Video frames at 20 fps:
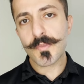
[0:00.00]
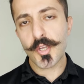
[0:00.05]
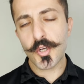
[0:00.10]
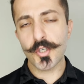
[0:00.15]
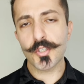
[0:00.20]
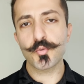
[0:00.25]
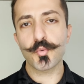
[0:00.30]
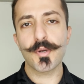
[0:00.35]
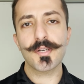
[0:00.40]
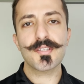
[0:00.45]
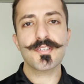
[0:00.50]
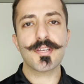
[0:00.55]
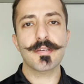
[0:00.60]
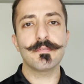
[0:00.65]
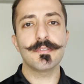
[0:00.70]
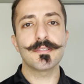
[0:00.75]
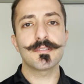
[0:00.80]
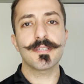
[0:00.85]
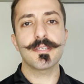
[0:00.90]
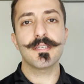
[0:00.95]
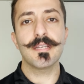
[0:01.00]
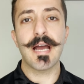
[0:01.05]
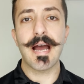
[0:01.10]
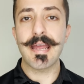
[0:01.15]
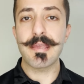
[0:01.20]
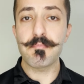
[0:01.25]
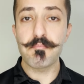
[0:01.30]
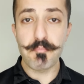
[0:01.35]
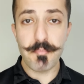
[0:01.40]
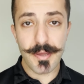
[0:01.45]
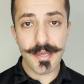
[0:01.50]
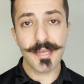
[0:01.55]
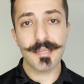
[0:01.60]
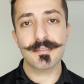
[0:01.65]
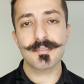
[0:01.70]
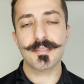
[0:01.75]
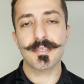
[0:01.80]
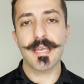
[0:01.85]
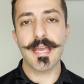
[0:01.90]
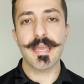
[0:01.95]
or twenty seventeen, I
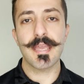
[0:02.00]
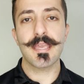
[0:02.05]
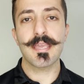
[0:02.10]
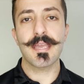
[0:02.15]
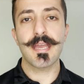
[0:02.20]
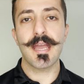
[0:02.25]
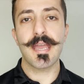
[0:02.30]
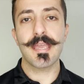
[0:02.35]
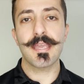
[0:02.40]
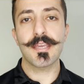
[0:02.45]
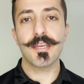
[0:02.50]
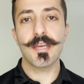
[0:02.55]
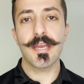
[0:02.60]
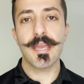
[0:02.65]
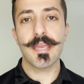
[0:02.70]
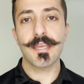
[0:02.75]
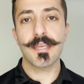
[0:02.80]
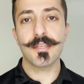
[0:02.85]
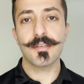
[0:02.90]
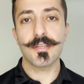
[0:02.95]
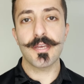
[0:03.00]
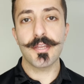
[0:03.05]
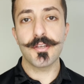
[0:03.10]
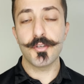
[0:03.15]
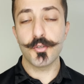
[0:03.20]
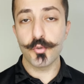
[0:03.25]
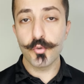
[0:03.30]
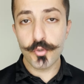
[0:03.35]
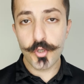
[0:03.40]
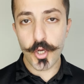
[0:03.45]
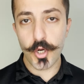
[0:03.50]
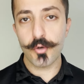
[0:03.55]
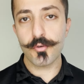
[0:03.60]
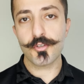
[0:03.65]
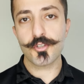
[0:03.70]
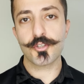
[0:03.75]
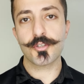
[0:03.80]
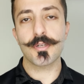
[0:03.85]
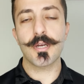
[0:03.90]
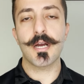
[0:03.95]
met a, a, a, a new
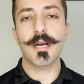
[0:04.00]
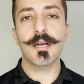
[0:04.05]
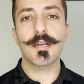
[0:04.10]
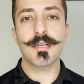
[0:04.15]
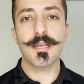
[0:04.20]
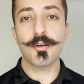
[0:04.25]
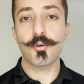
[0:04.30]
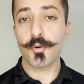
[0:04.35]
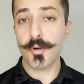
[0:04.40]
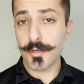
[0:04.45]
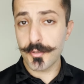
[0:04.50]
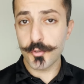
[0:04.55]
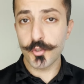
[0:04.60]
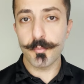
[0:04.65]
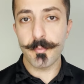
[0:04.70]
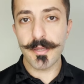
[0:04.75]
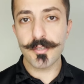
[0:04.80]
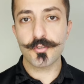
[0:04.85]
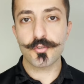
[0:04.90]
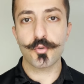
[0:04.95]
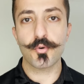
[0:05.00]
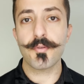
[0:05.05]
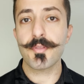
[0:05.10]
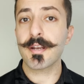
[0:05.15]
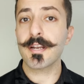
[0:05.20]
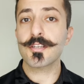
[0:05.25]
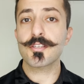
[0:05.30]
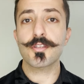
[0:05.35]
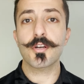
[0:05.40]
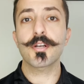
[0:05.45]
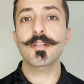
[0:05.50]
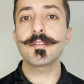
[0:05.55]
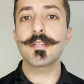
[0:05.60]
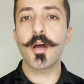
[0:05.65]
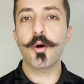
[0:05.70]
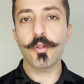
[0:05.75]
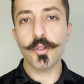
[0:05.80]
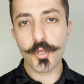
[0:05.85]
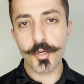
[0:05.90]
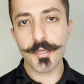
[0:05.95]
coach uh, or a new mentor that I started
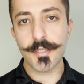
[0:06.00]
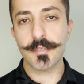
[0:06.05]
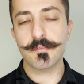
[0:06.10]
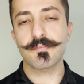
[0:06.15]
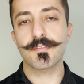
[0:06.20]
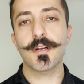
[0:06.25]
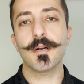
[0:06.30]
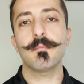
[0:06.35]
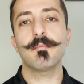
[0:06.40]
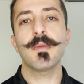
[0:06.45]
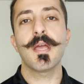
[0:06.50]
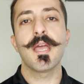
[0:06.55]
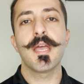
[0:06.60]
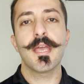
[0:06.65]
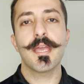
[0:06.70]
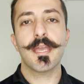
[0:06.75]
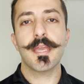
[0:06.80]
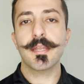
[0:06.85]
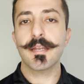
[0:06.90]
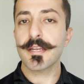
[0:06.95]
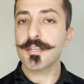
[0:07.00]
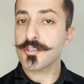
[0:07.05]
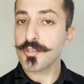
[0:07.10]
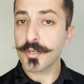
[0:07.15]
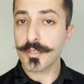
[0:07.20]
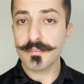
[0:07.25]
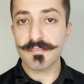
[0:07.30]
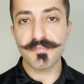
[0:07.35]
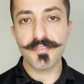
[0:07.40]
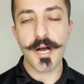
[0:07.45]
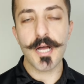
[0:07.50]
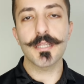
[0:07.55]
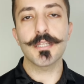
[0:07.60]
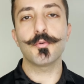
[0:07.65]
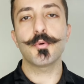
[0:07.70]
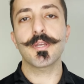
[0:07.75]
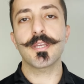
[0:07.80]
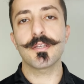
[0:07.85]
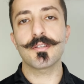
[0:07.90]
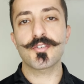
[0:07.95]
now learning from, and I started
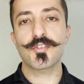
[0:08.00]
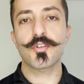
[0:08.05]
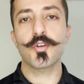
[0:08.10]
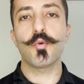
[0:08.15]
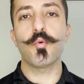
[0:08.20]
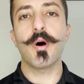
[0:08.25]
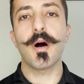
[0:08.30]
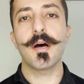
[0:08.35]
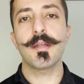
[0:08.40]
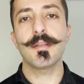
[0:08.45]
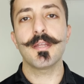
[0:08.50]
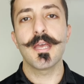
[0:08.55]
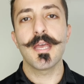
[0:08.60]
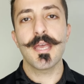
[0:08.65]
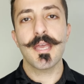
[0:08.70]
following and so on.